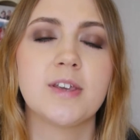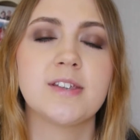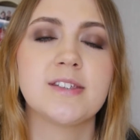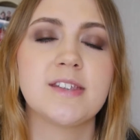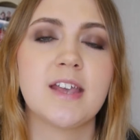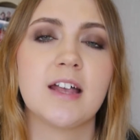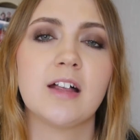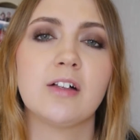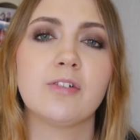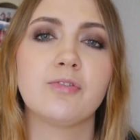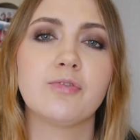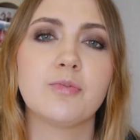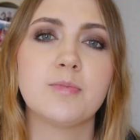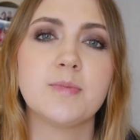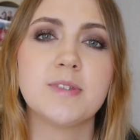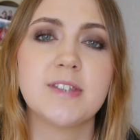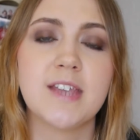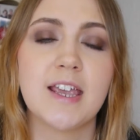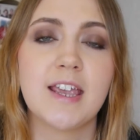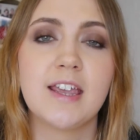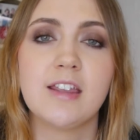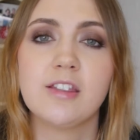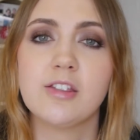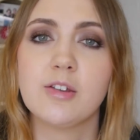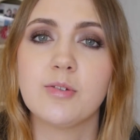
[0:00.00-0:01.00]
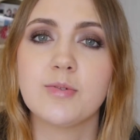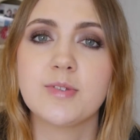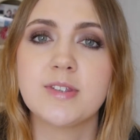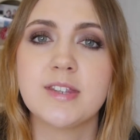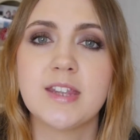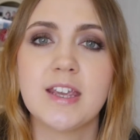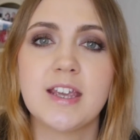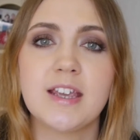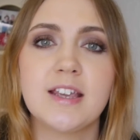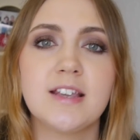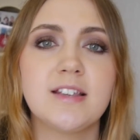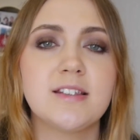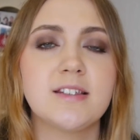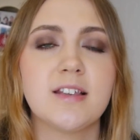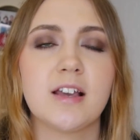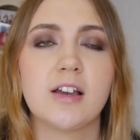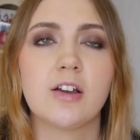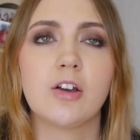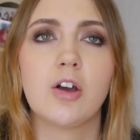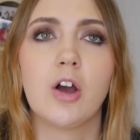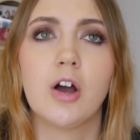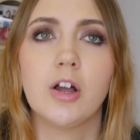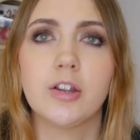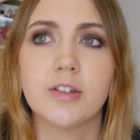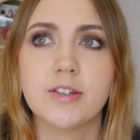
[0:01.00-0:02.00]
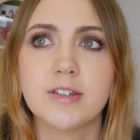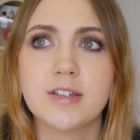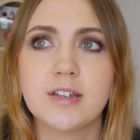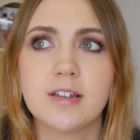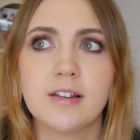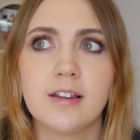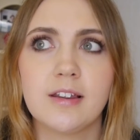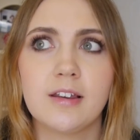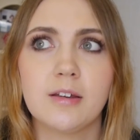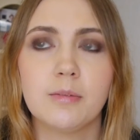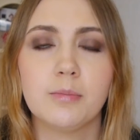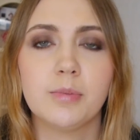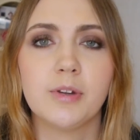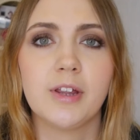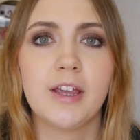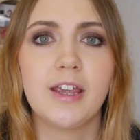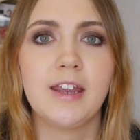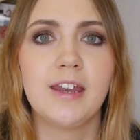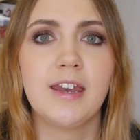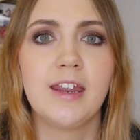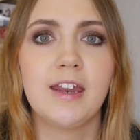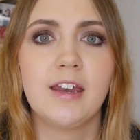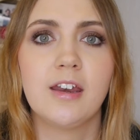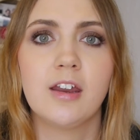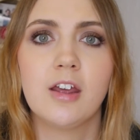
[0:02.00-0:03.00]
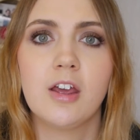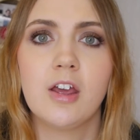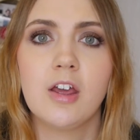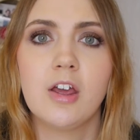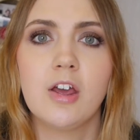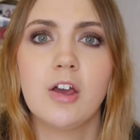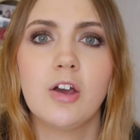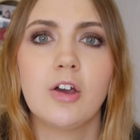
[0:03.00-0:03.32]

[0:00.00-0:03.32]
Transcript: yourself from saying those things and constantly complaining,